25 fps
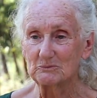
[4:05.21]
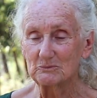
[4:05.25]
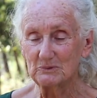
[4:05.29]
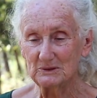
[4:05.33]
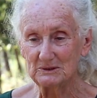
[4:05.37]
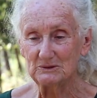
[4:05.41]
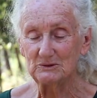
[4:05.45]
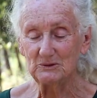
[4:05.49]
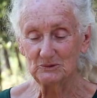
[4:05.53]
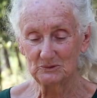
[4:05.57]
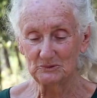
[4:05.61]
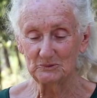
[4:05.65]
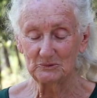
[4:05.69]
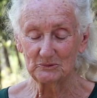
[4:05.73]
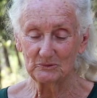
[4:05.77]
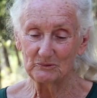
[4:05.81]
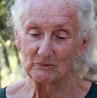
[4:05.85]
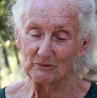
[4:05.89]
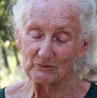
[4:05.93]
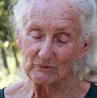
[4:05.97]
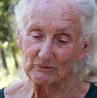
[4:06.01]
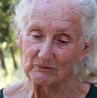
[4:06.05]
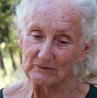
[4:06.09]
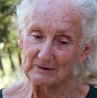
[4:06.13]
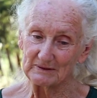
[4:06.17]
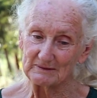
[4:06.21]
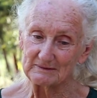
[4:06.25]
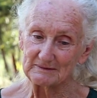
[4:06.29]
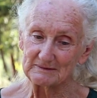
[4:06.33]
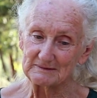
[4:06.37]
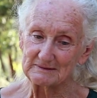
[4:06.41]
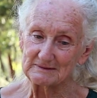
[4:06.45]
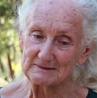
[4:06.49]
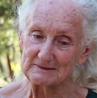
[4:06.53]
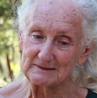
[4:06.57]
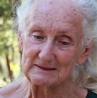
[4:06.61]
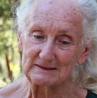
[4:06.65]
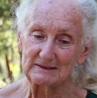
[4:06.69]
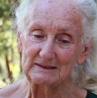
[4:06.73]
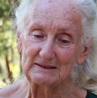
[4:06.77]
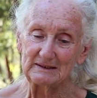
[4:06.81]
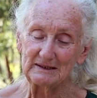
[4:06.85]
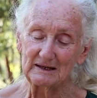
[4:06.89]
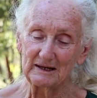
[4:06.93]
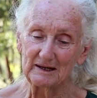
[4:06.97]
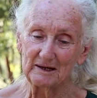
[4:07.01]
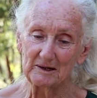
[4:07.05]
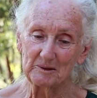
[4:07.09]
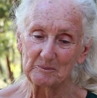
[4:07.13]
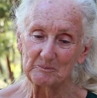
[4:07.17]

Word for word: we knew that the